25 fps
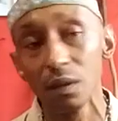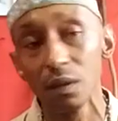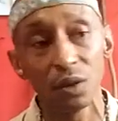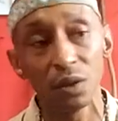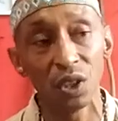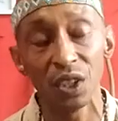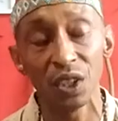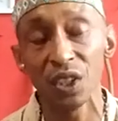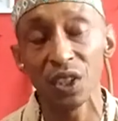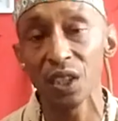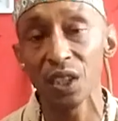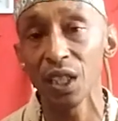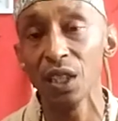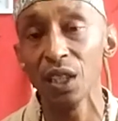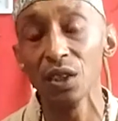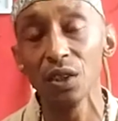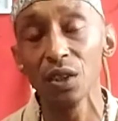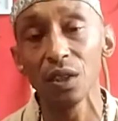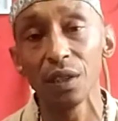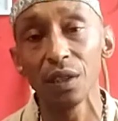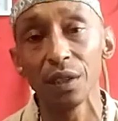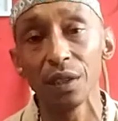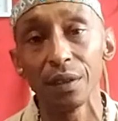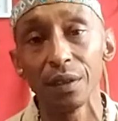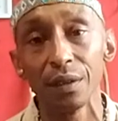
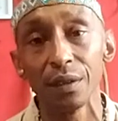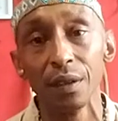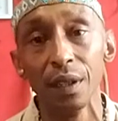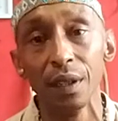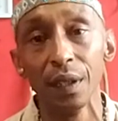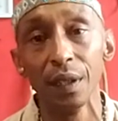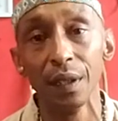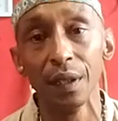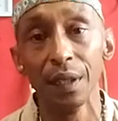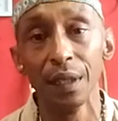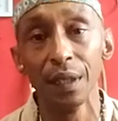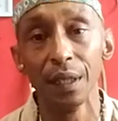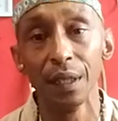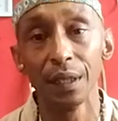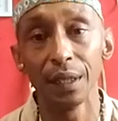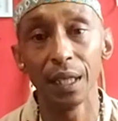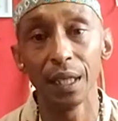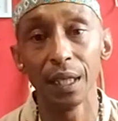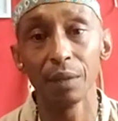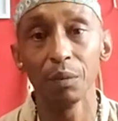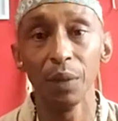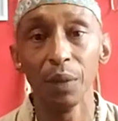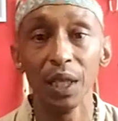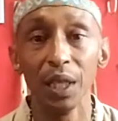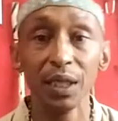generational
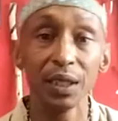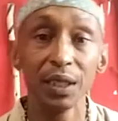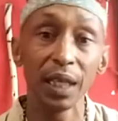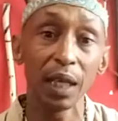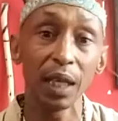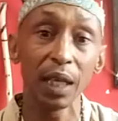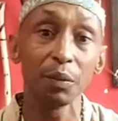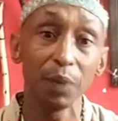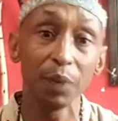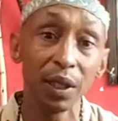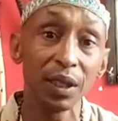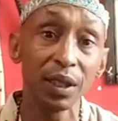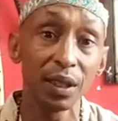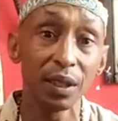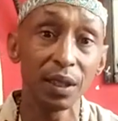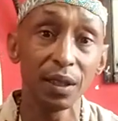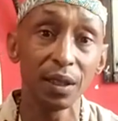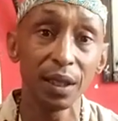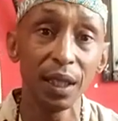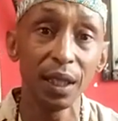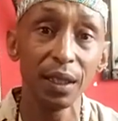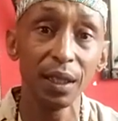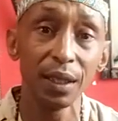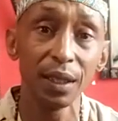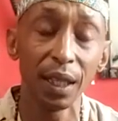that makes that person
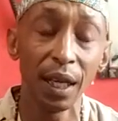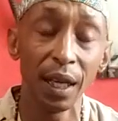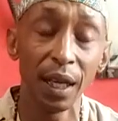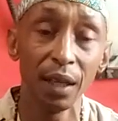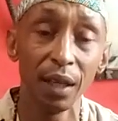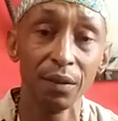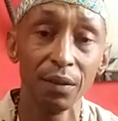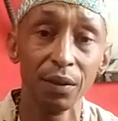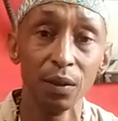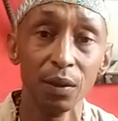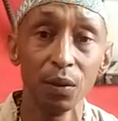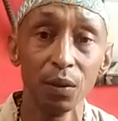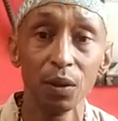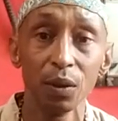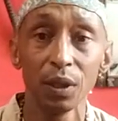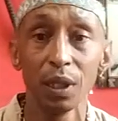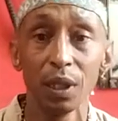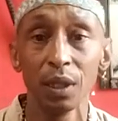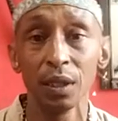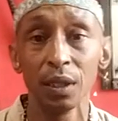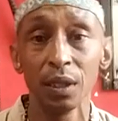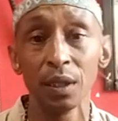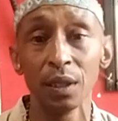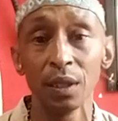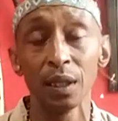think they have those
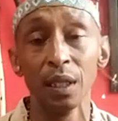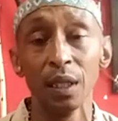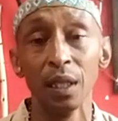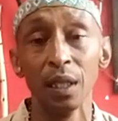things,